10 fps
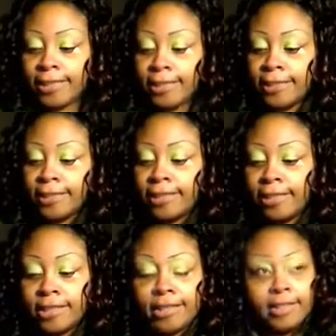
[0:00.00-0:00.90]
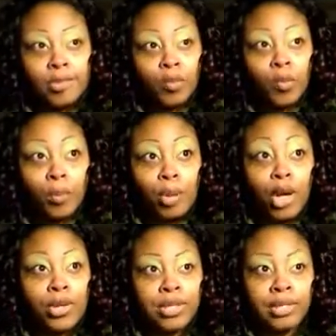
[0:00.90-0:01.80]
this
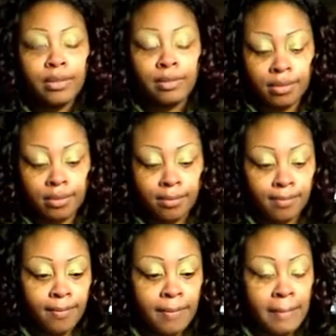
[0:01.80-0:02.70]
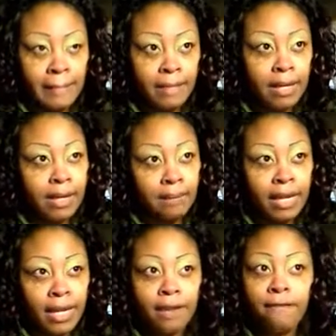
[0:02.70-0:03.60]
person that I'm
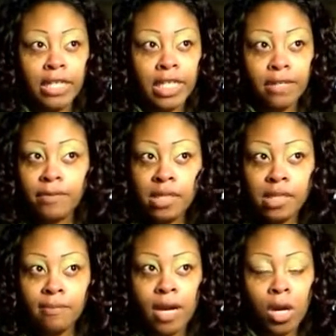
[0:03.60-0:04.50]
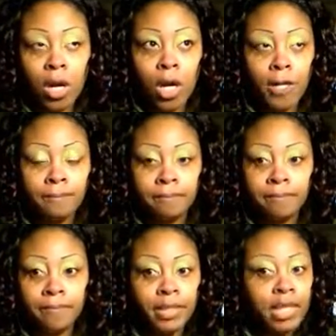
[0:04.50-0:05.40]
gonna have forgiveness in my heart
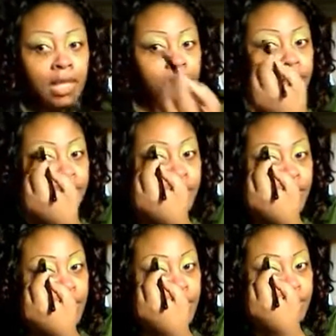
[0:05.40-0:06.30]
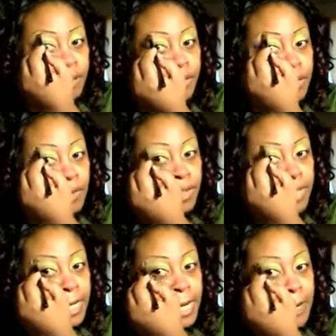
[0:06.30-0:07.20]
lived a couple of doors
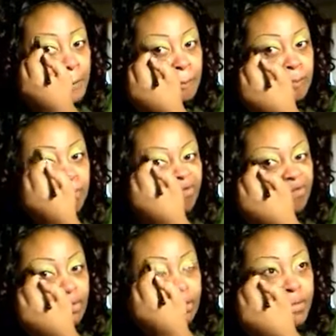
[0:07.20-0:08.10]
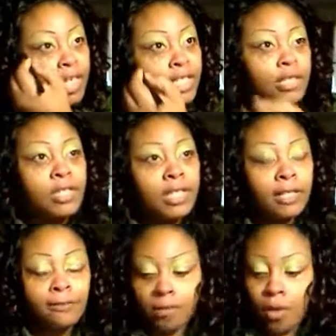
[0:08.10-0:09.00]
down, and she was
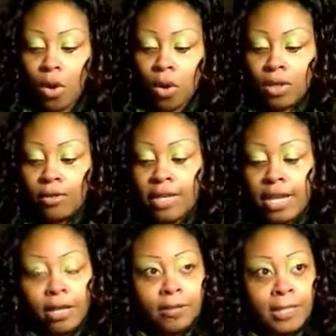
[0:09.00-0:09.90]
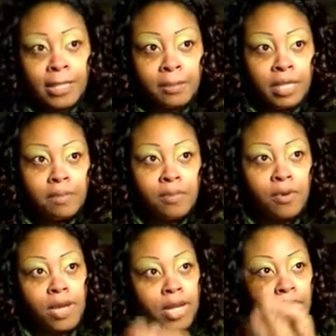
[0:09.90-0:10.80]
stealing from all of the elderly
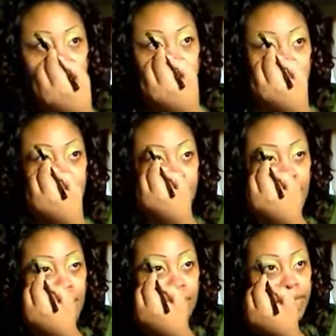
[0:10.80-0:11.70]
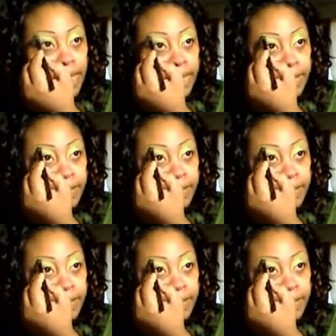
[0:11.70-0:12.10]
people in the complex.